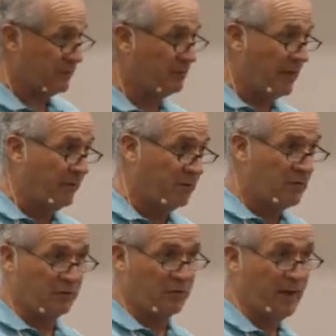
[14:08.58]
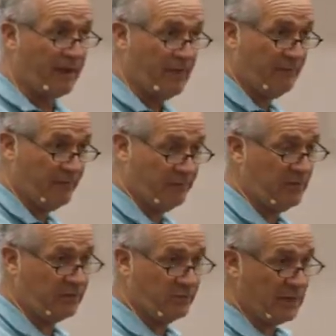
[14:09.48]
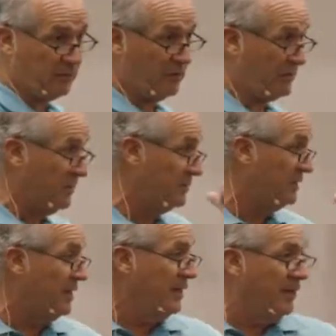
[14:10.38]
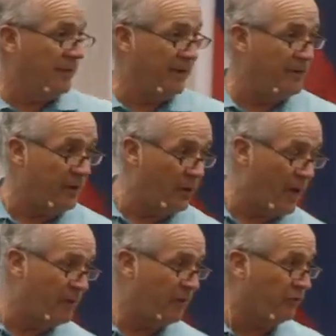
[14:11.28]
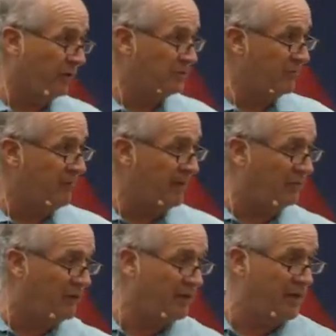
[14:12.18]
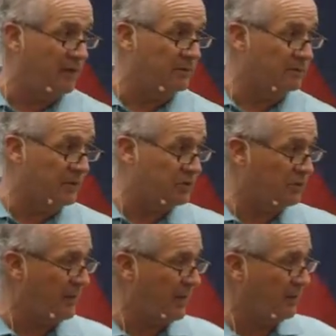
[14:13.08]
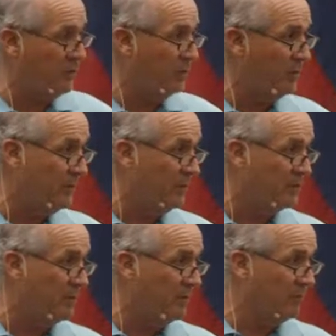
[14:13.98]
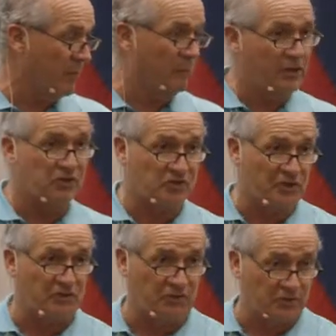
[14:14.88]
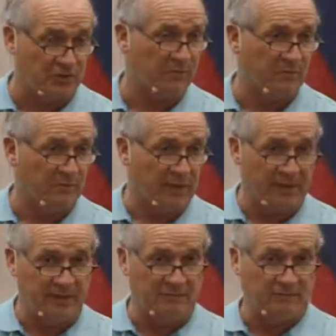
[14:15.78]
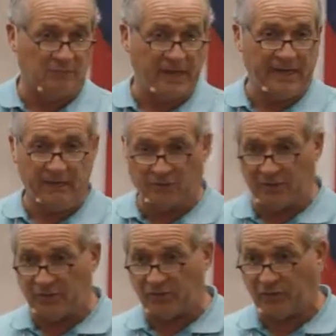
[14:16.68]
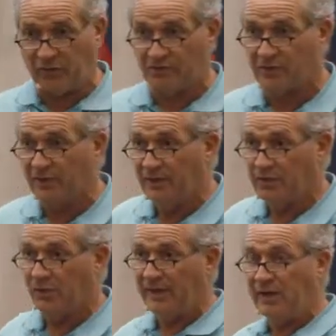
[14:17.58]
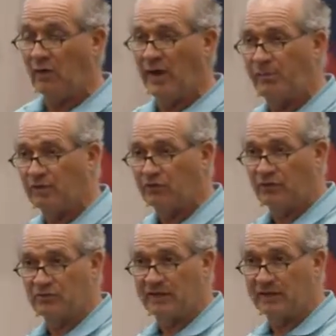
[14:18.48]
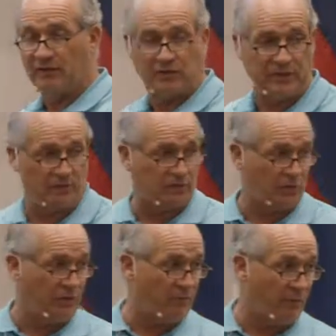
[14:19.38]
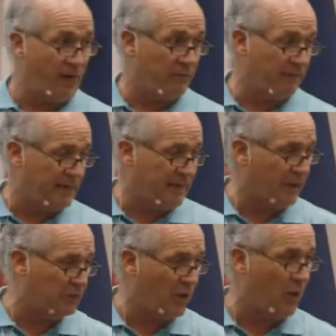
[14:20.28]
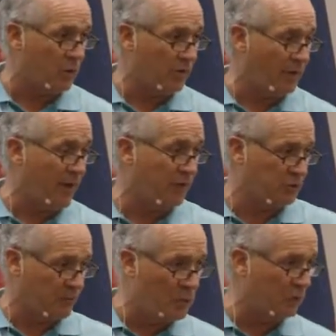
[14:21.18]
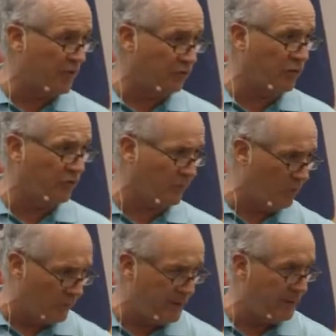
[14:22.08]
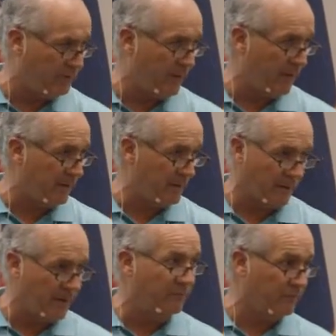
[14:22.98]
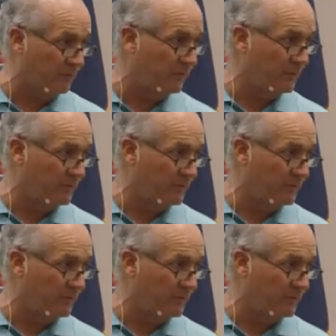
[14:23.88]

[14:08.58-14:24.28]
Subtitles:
sometimes it comes back half empty, sometimes it don't, they know how many trucks they've got to send out based on how they're doing this. They're putting sensors in cans and in trucks, so they know how many trucks they need to send on a certain route. They can actually alter the route so they want that truck full when it gets back, not half full.